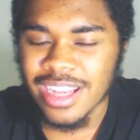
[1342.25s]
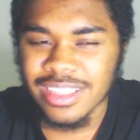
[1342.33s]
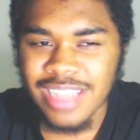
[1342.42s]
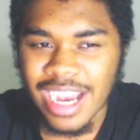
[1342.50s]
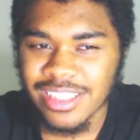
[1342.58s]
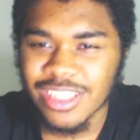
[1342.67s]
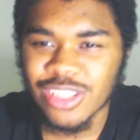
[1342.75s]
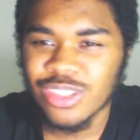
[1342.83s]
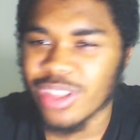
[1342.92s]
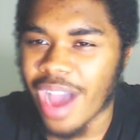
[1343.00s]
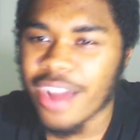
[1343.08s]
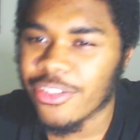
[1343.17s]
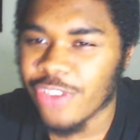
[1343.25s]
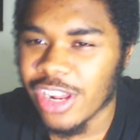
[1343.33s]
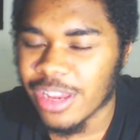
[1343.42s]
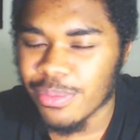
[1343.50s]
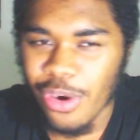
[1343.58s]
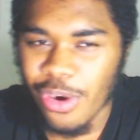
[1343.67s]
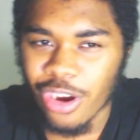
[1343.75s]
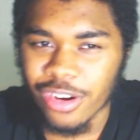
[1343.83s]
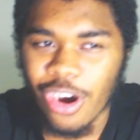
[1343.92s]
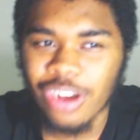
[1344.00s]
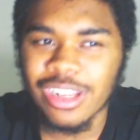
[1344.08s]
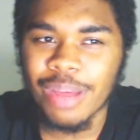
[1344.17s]
Tactics aren't really important.
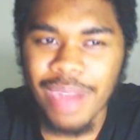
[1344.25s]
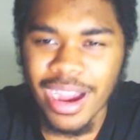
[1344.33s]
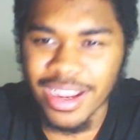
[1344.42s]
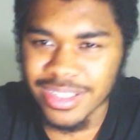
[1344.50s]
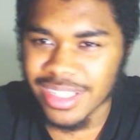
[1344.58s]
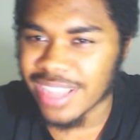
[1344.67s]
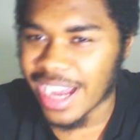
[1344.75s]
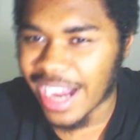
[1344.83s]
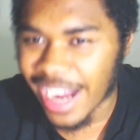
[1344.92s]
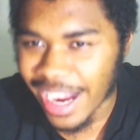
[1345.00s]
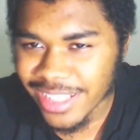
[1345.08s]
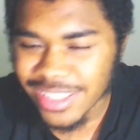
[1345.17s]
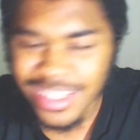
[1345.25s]
All that matters is heart."